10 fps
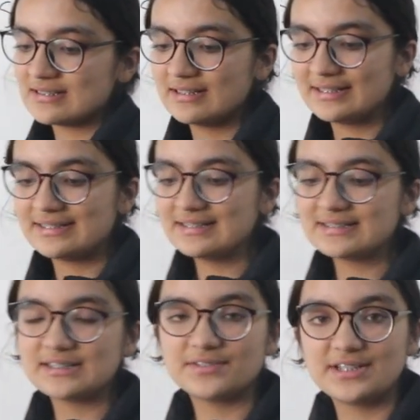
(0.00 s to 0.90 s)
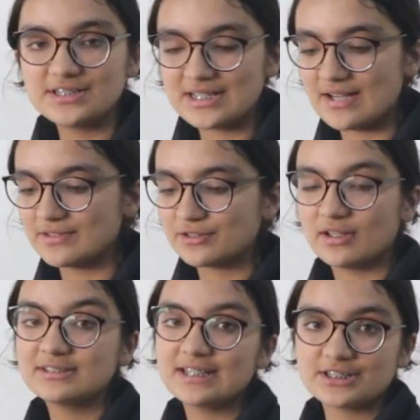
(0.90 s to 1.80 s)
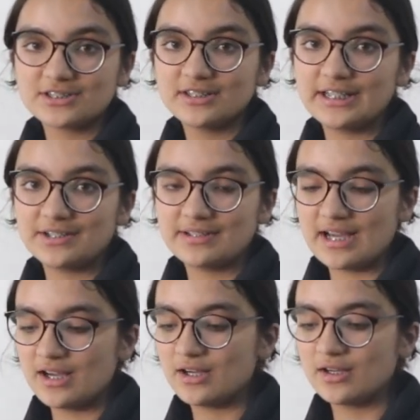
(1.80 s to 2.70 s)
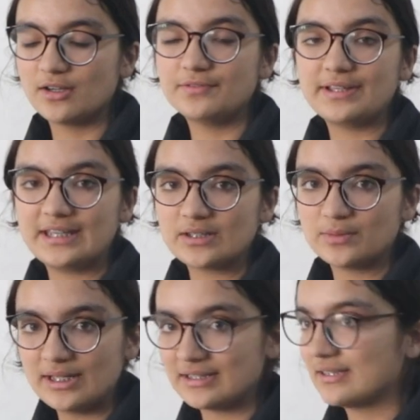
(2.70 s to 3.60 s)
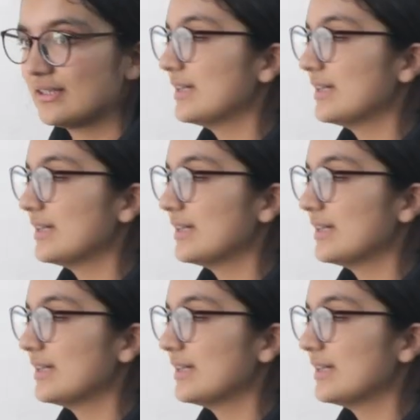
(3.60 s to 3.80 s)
Let this syringe have a cross-sectional area of A1,